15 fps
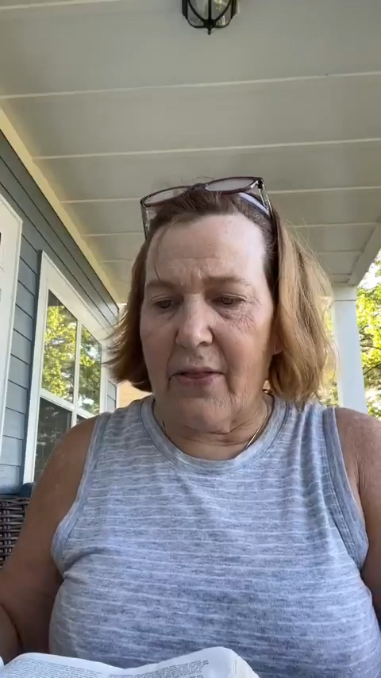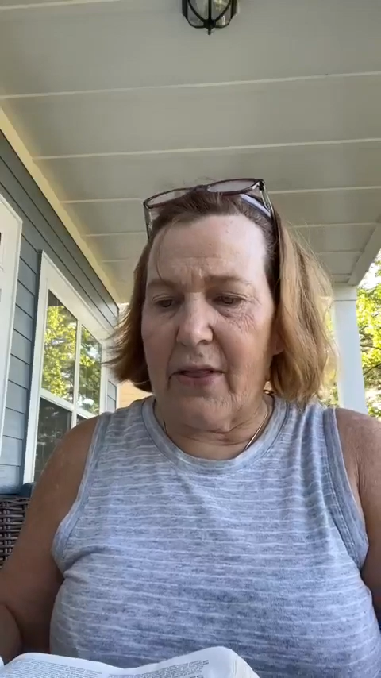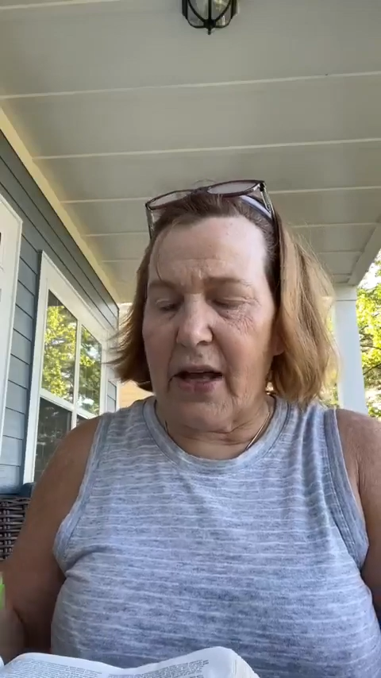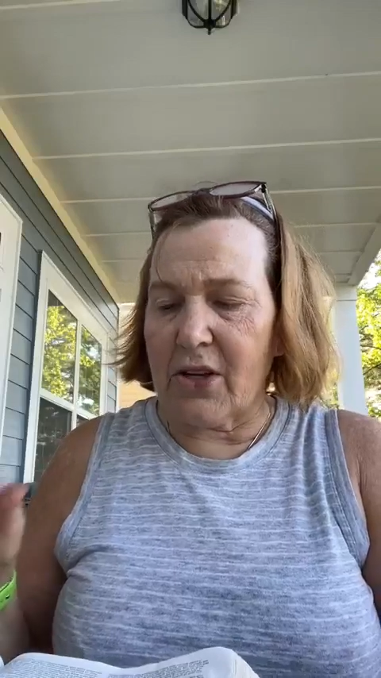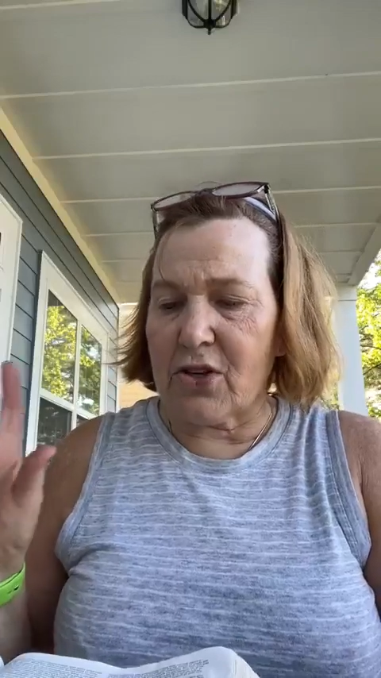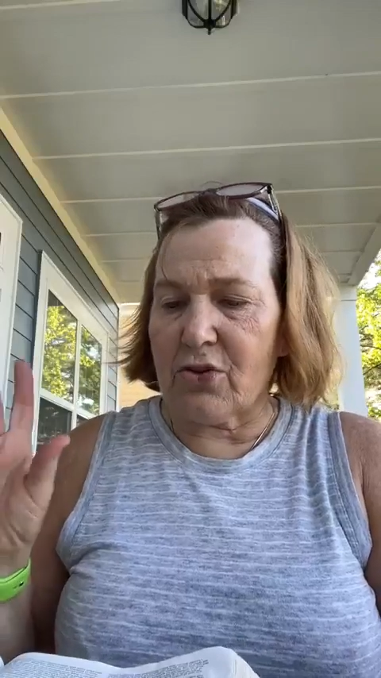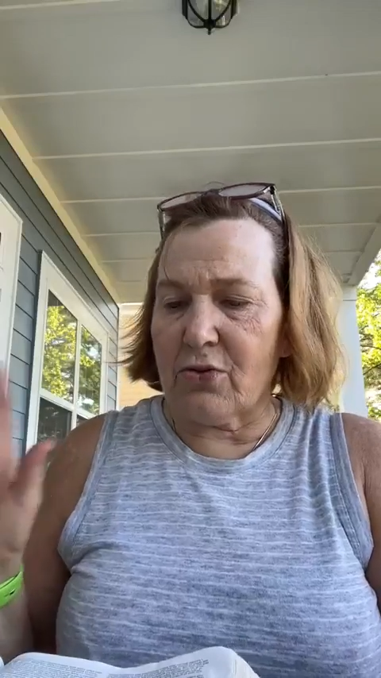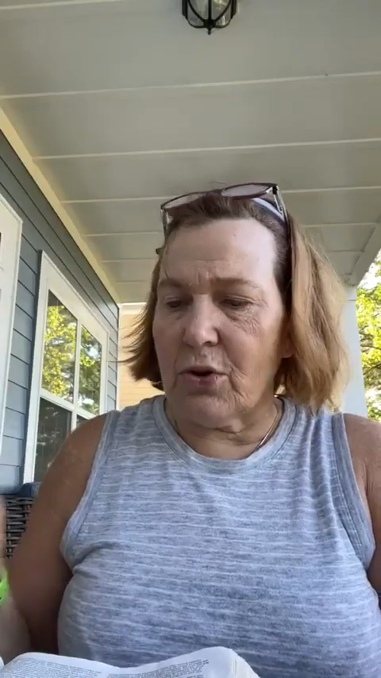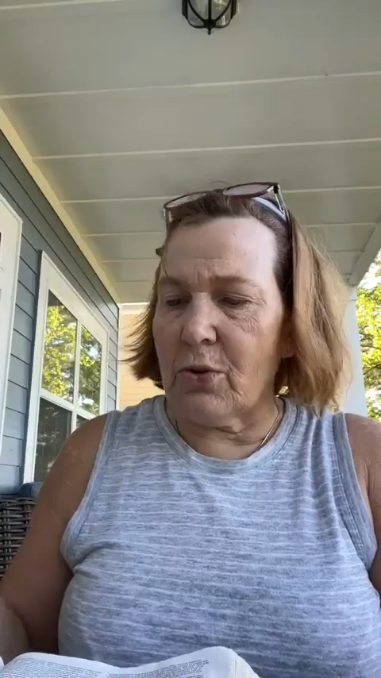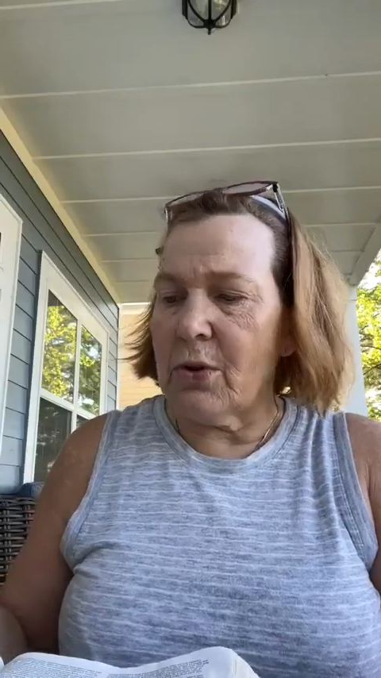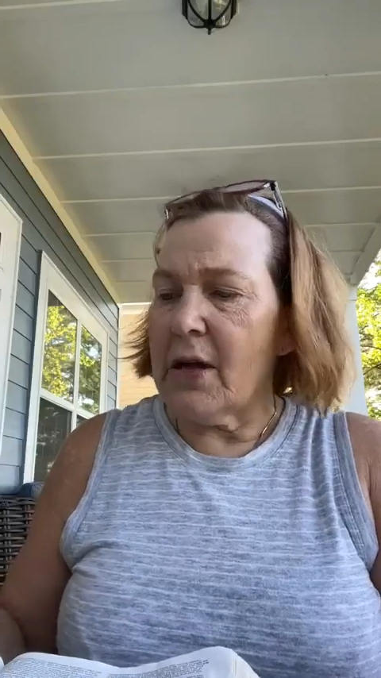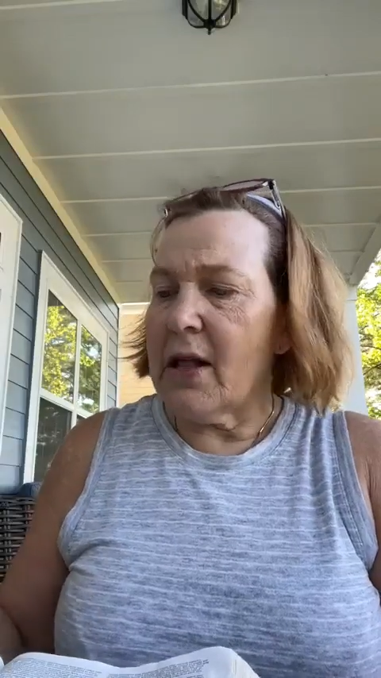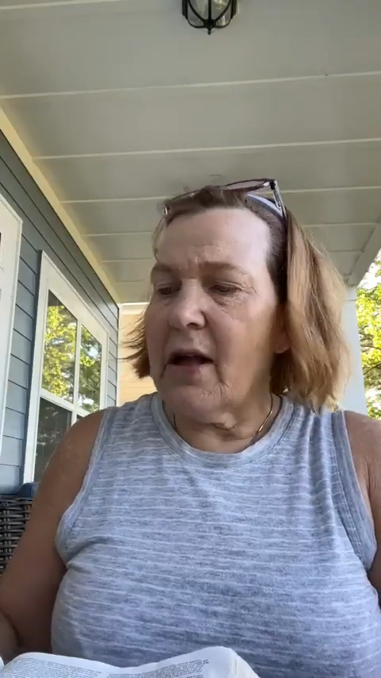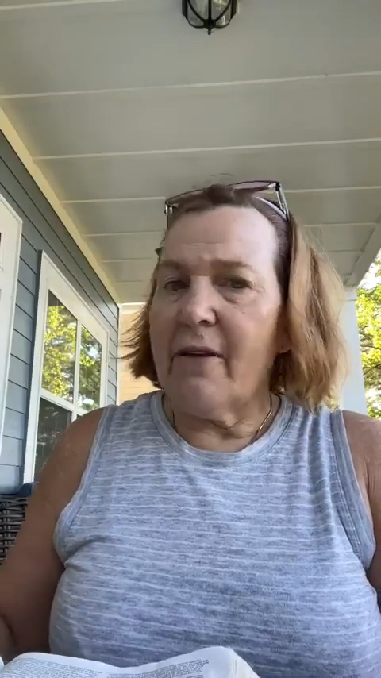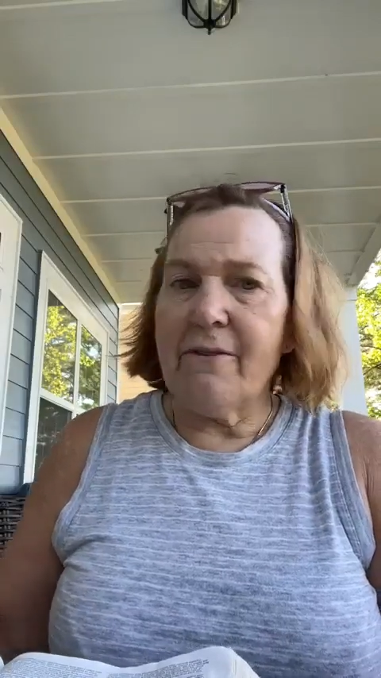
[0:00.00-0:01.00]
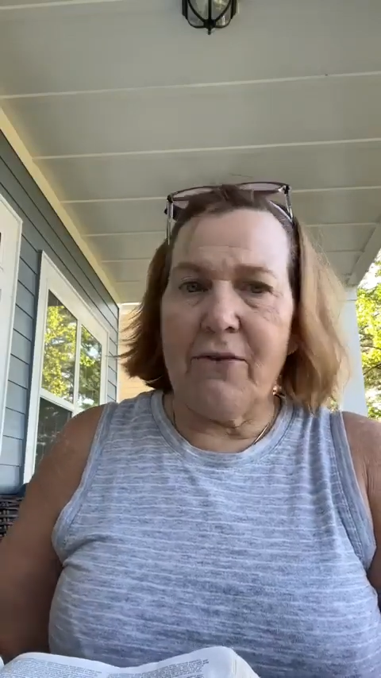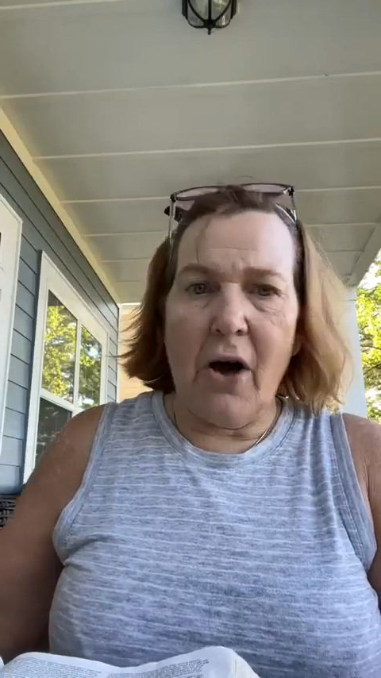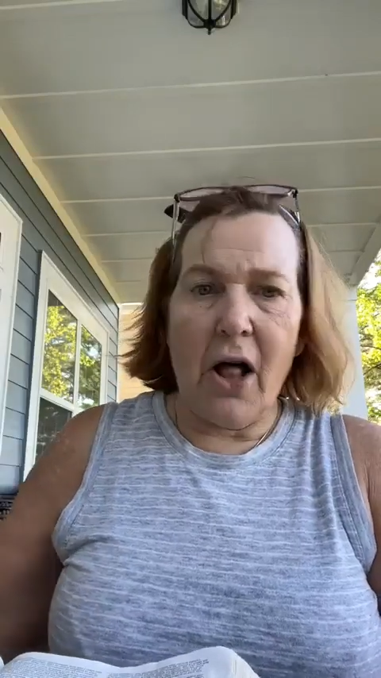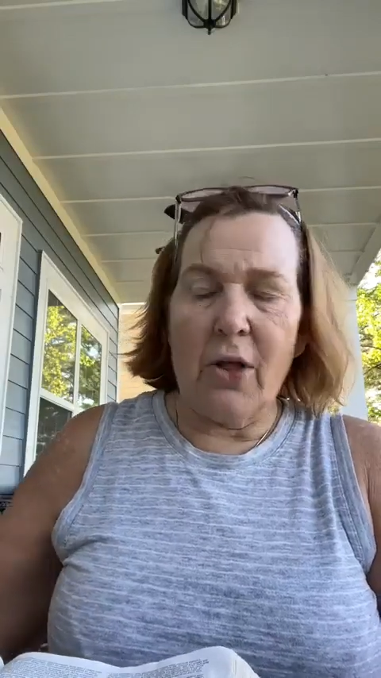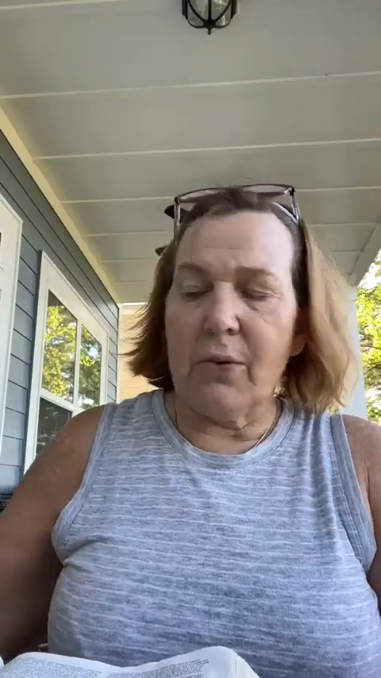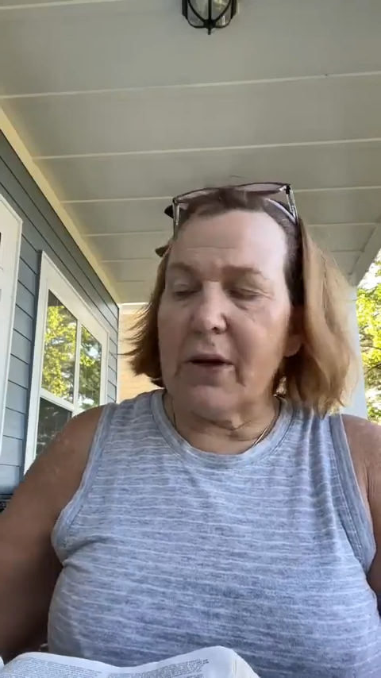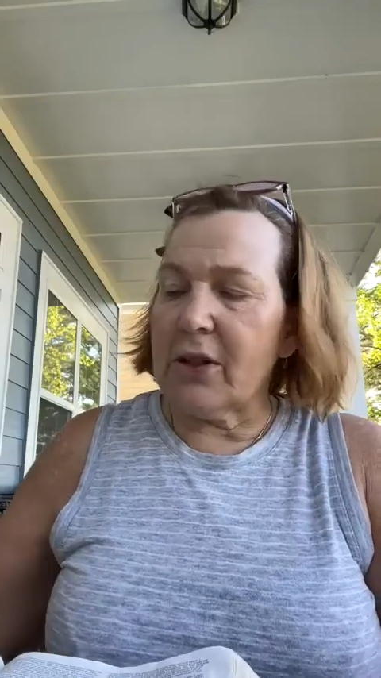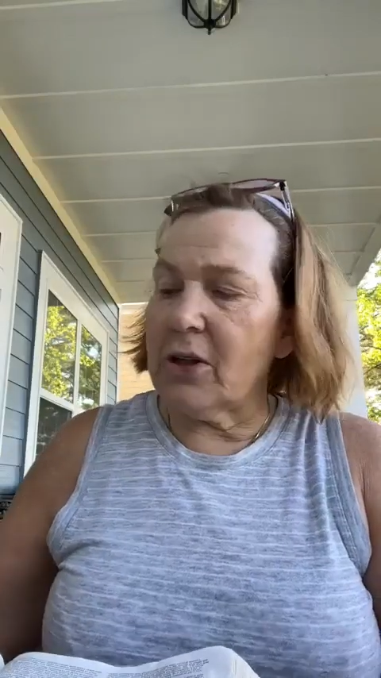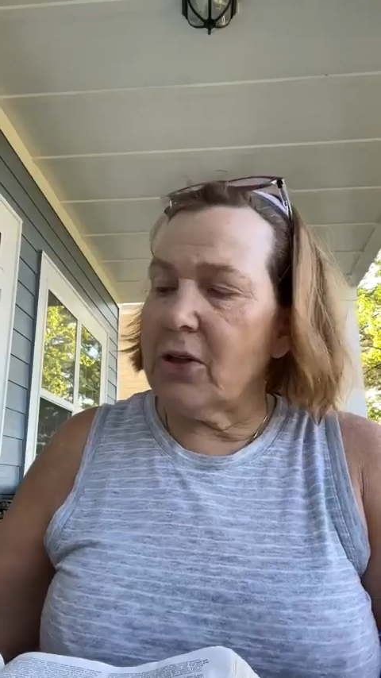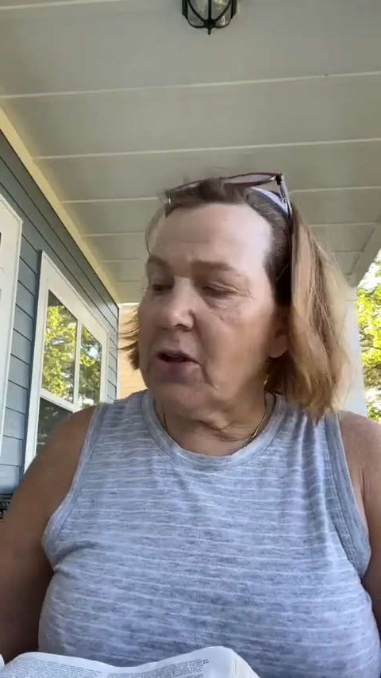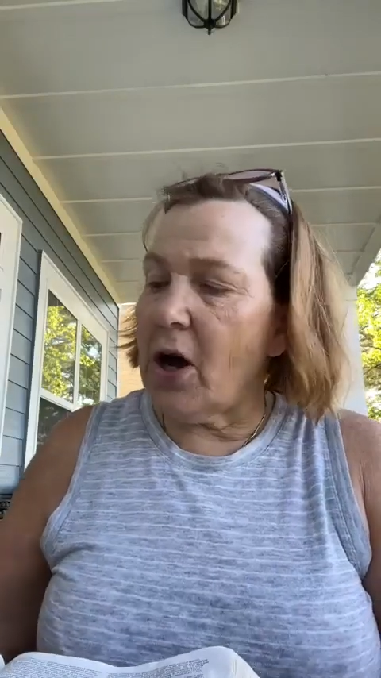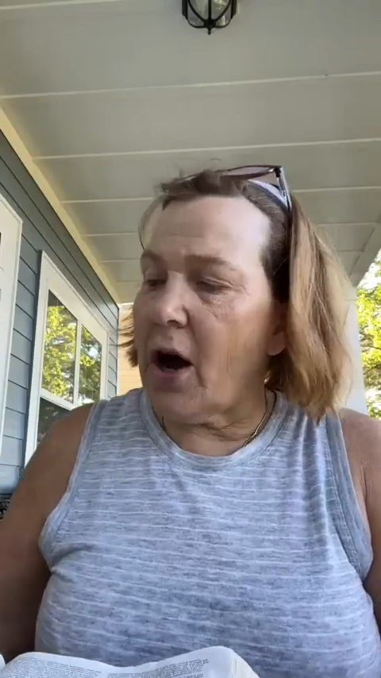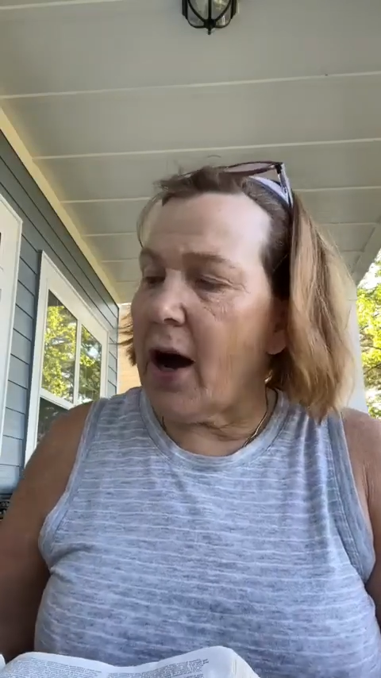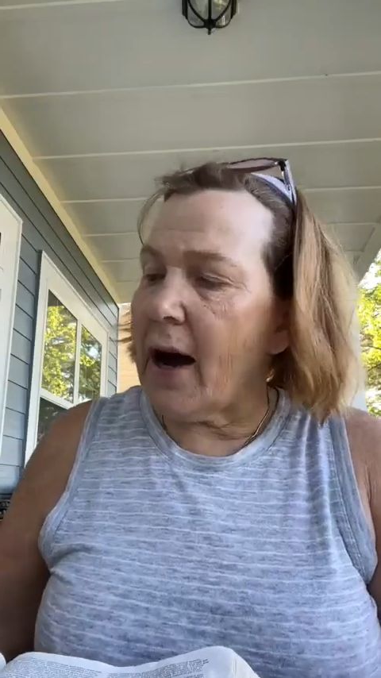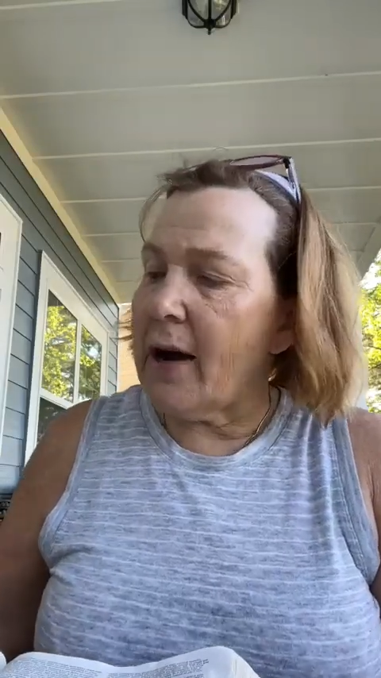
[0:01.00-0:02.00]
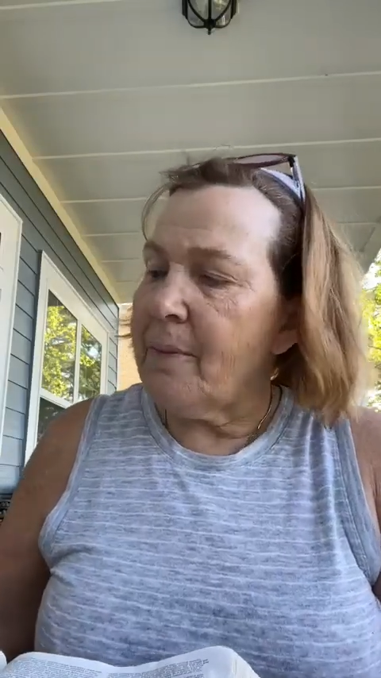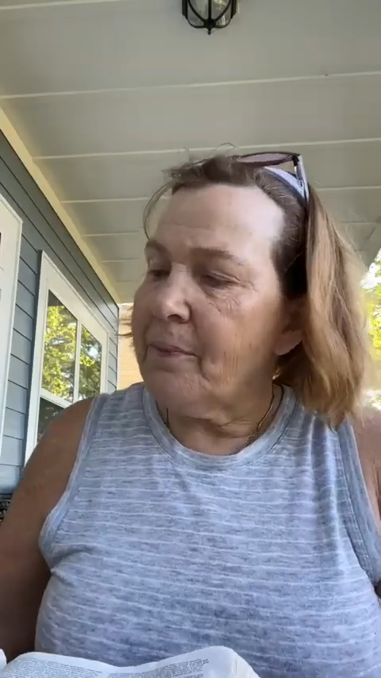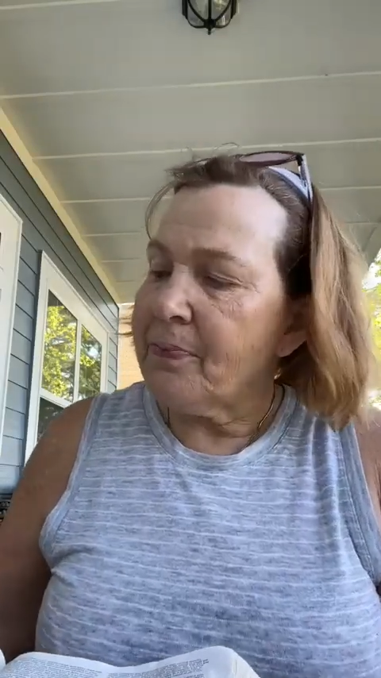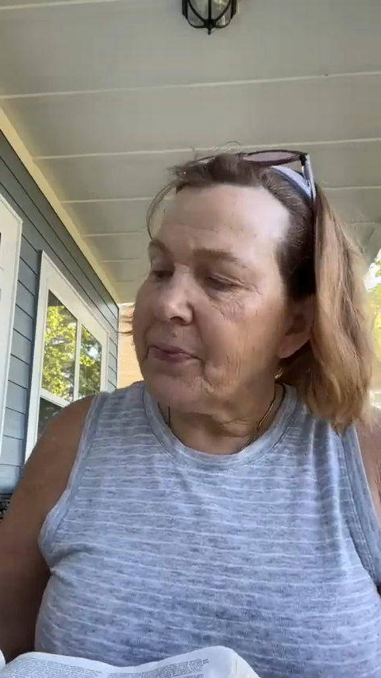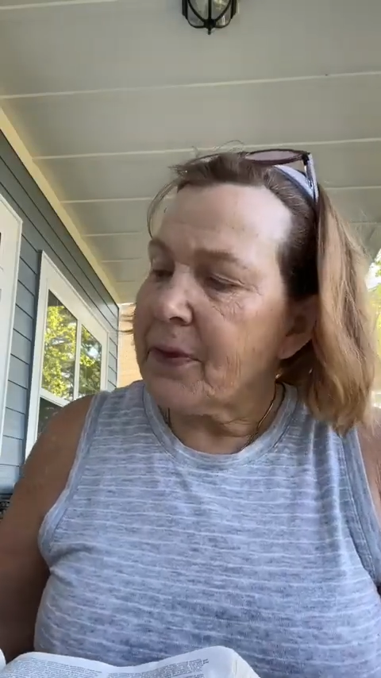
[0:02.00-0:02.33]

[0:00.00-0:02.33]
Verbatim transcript: and that's through following the law.